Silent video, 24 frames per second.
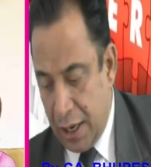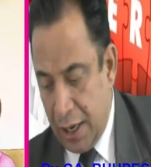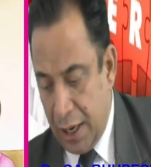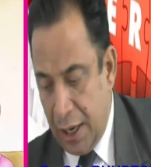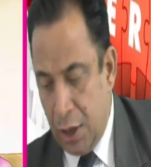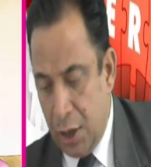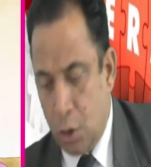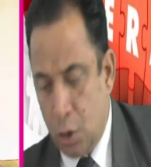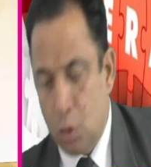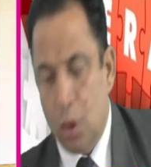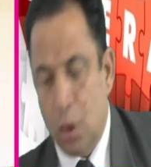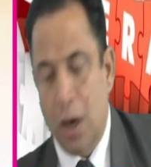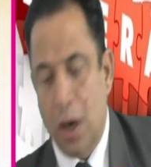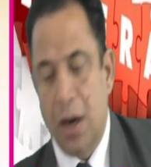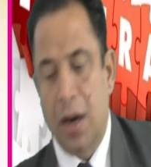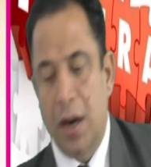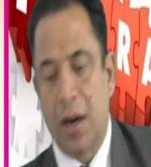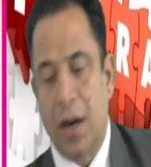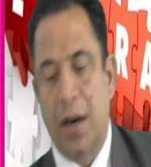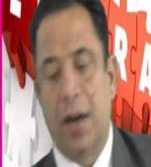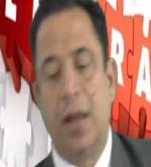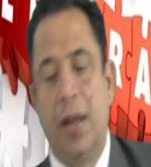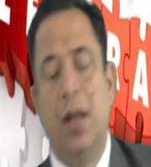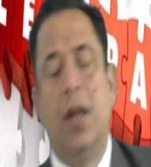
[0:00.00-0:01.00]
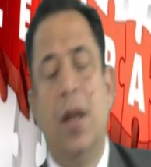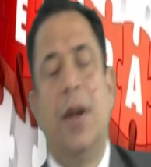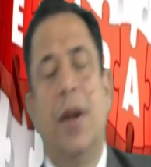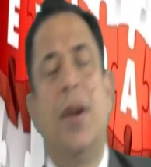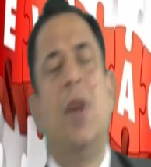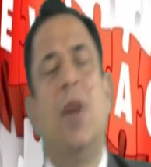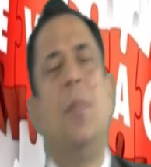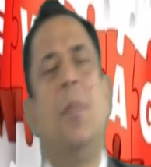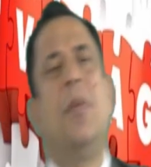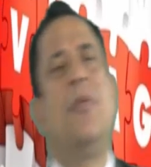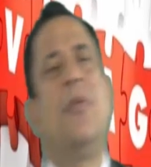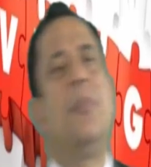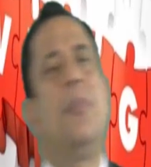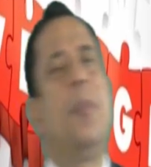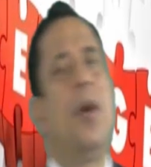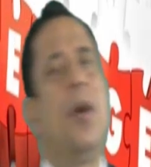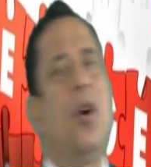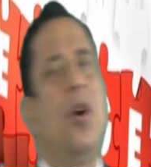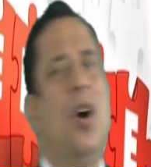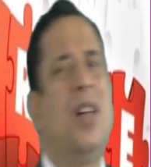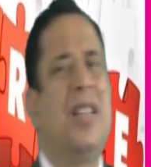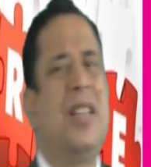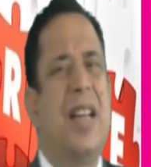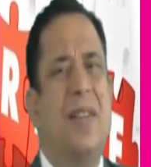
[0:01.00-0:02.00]
into 100. Now,
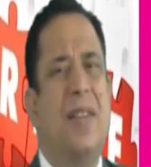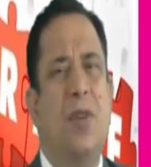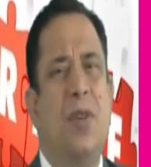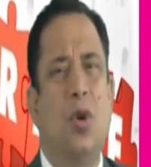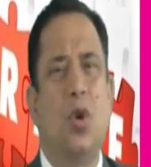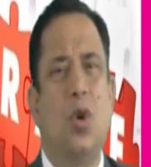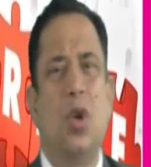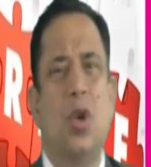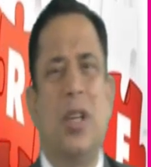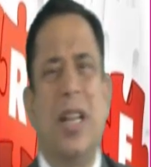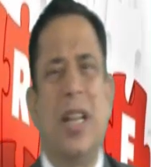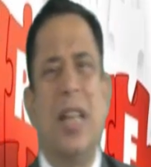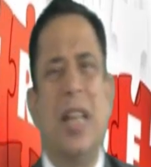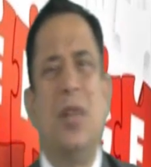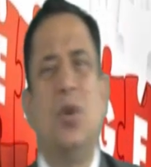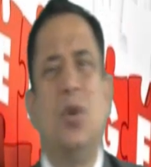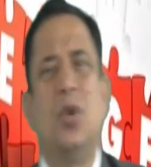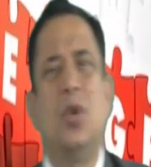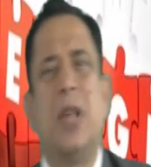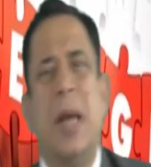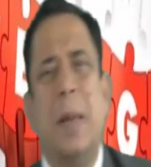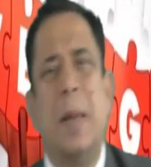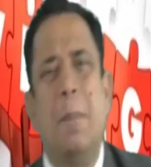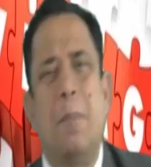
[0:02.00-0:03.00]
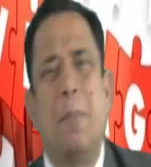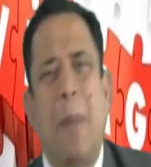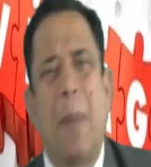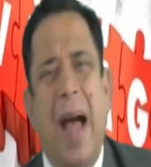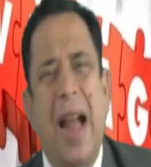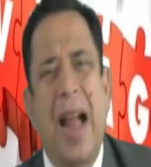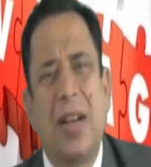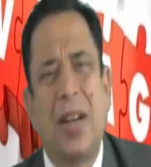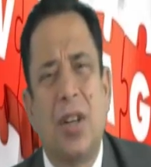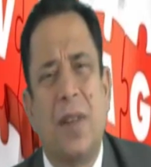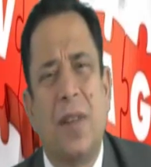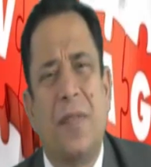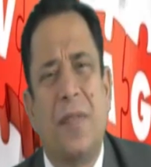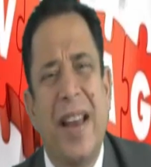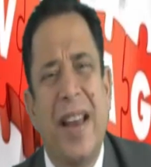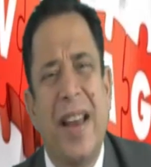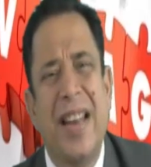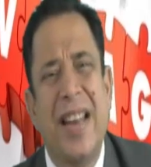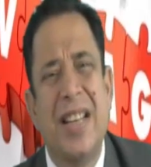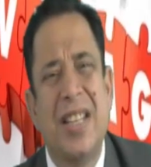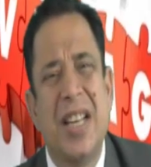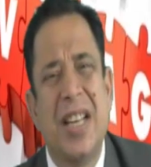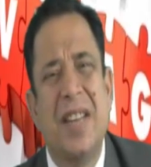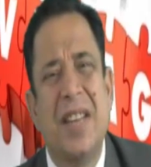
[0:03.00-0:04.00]
because I want to tell you the impact of
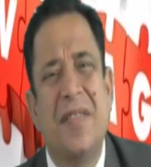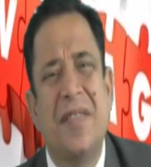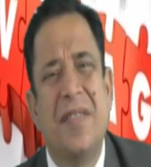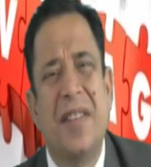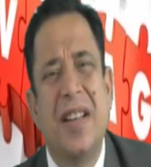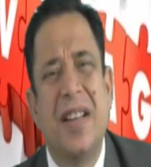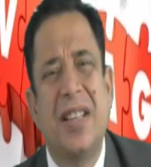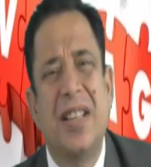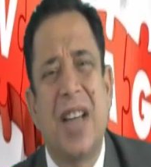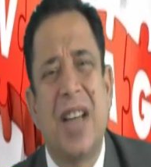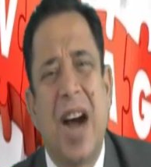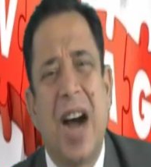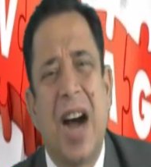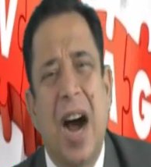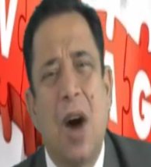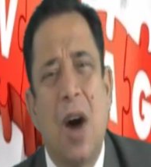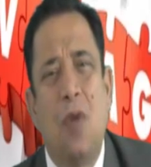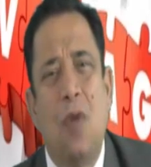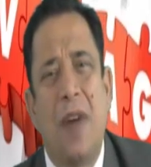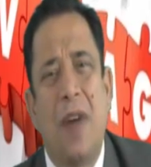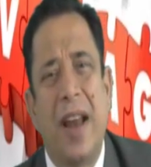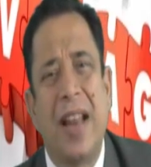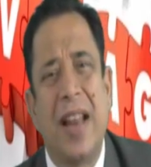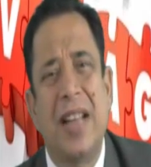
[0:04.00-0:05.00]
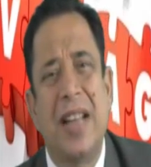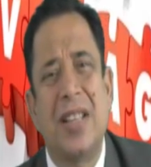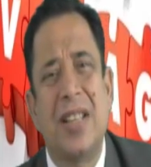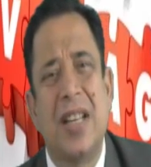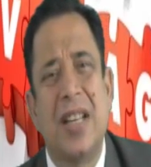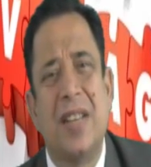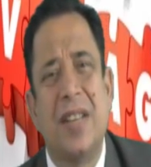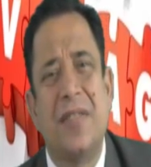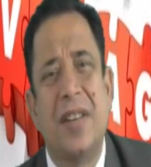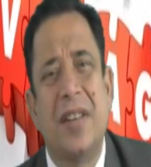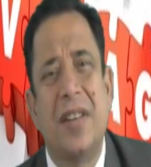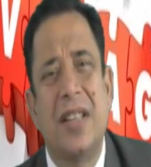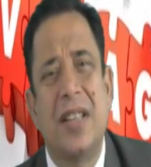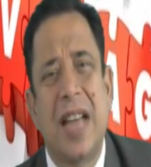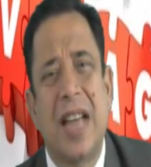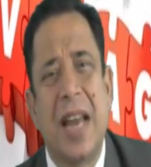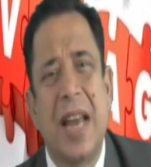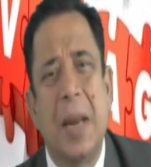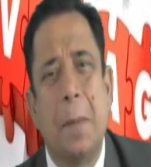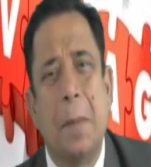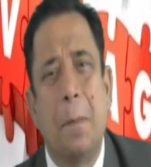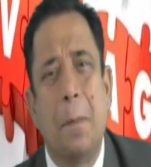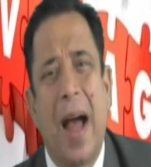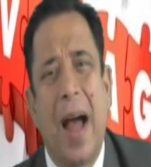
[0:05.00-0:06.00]
financial leverage, how financial leverage can
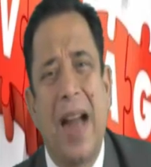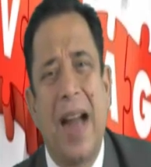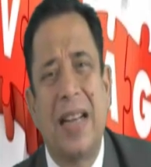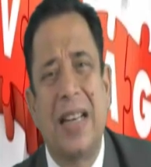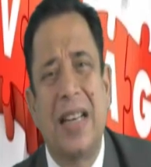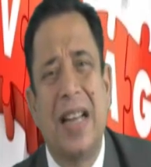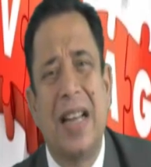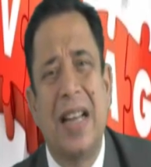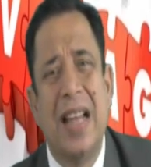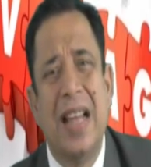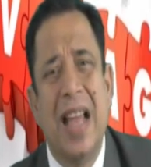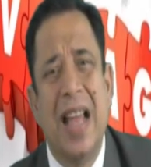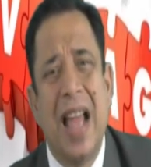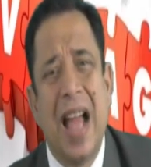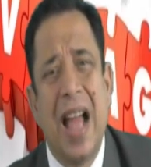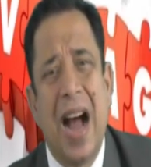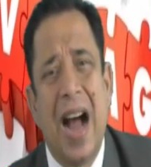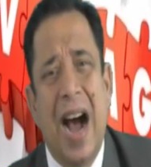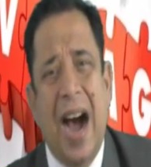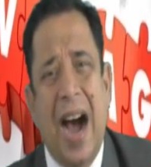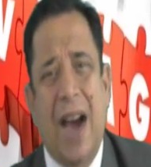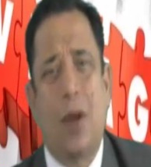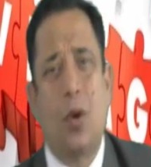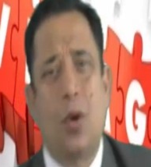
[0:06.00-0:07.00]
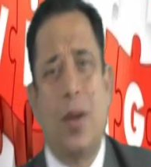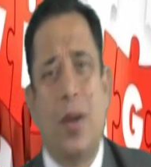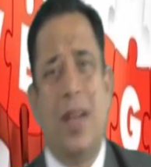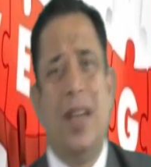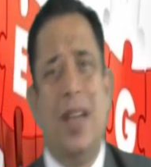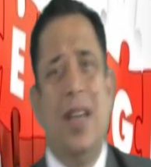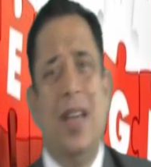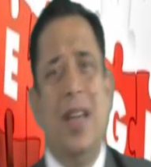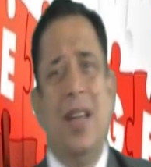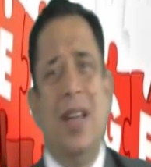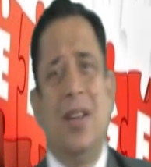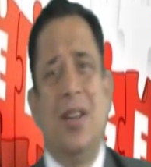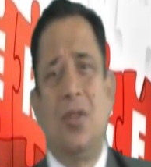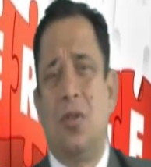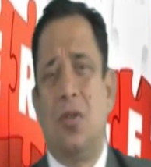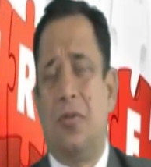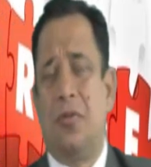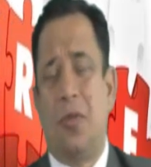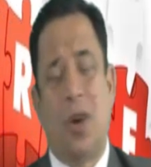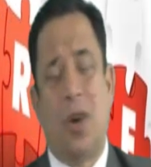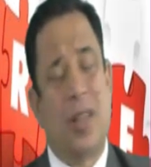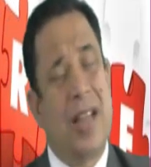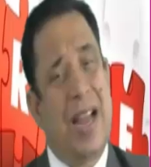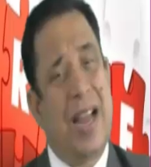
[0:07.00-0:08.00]
impact ROE. So
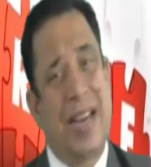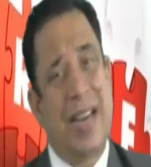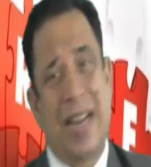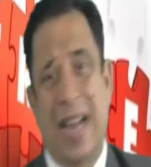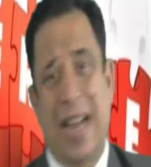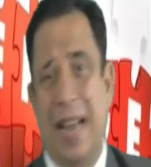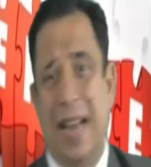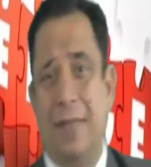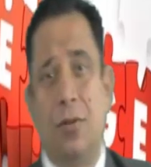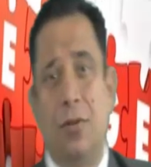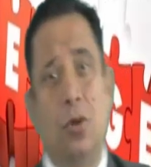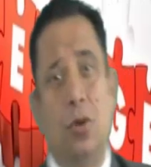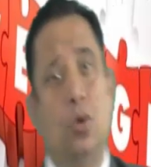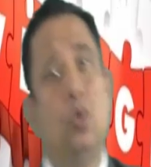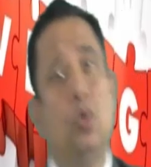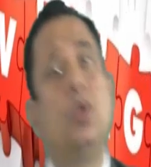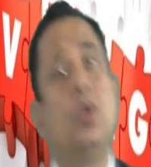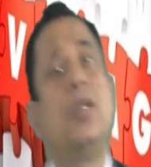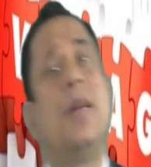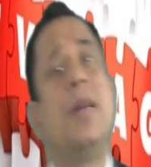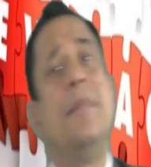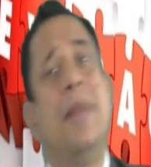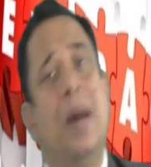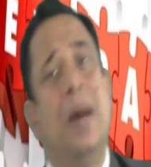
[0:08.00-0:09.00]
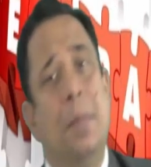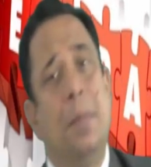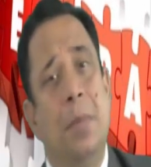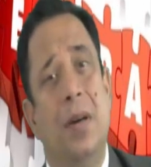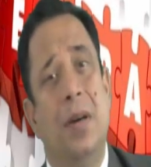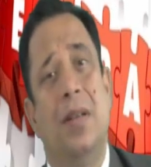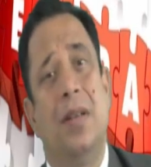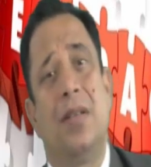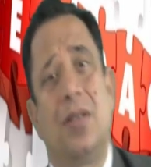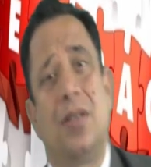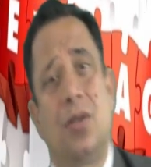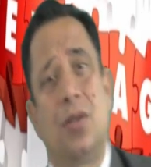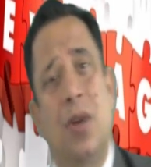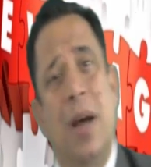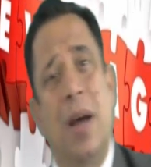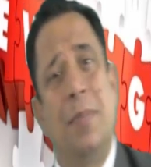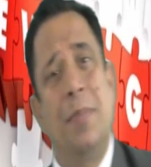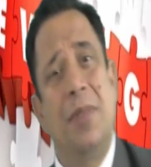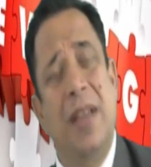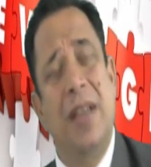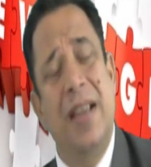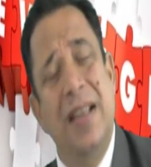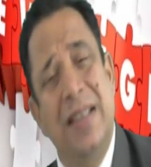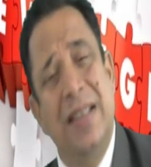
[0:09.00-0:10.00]
for that, I have to use some numbers. So I'm
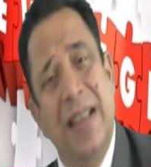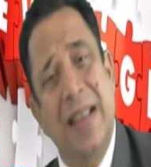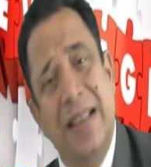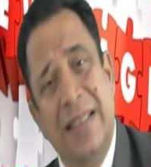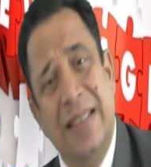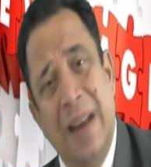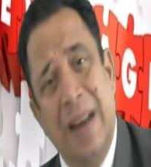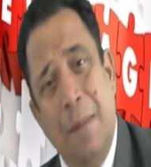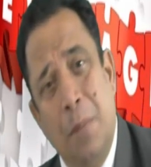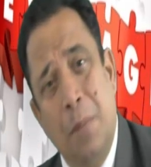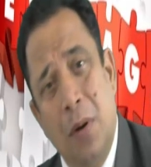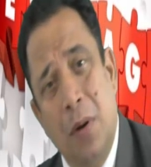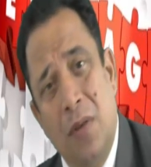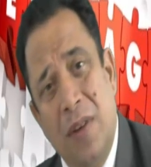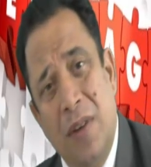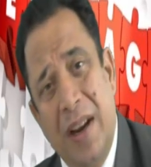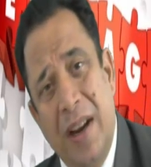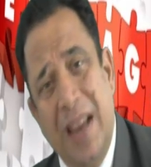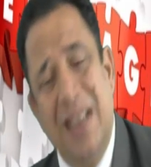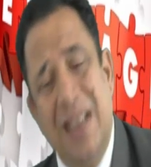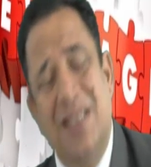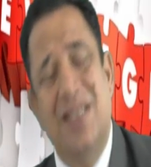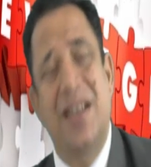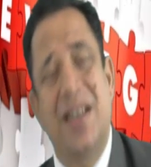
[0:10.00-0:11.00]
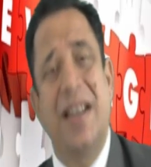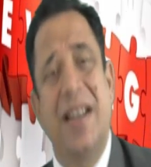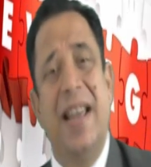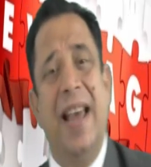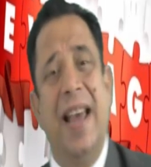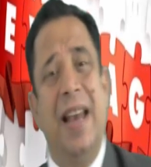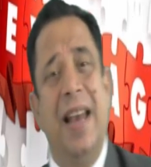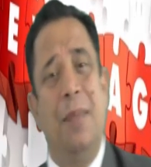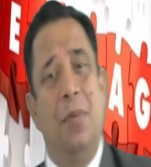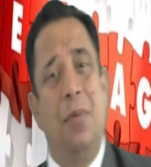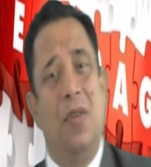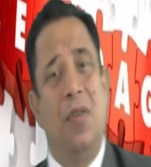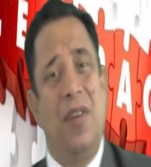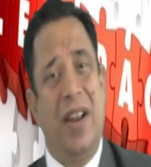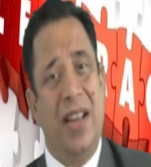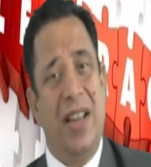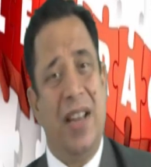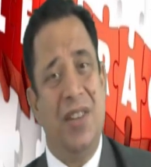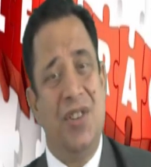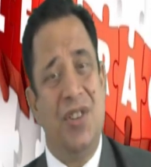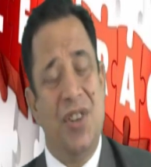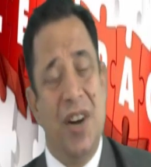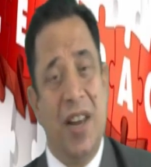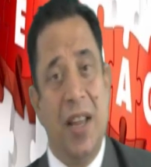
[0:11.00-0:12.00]
taking the example of a case study, help of a
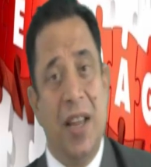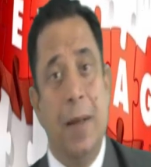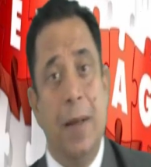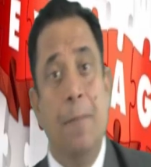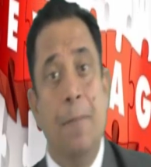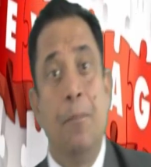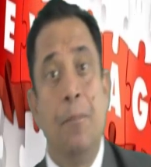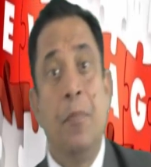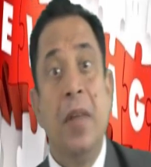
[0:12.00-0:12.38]
case study.